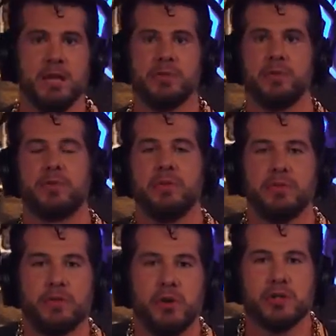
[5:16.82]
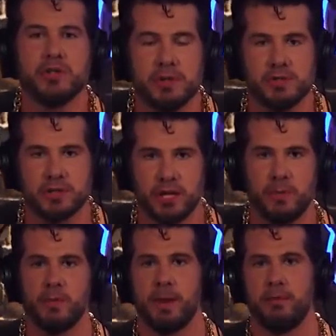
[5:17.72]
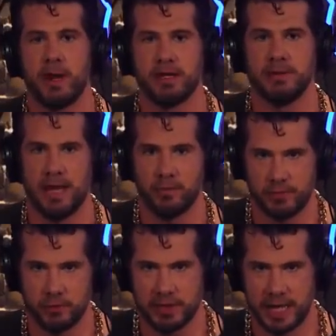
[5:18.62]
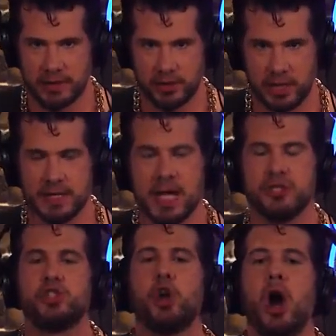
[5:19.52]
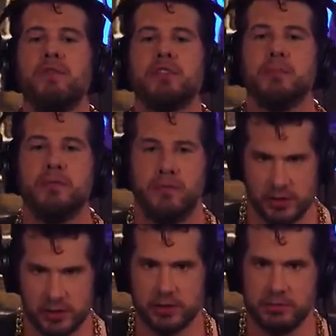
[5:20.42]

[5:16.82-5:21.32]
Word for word: So, socialism doesn't just kill people by running them down with tanks or shit. It starves them first.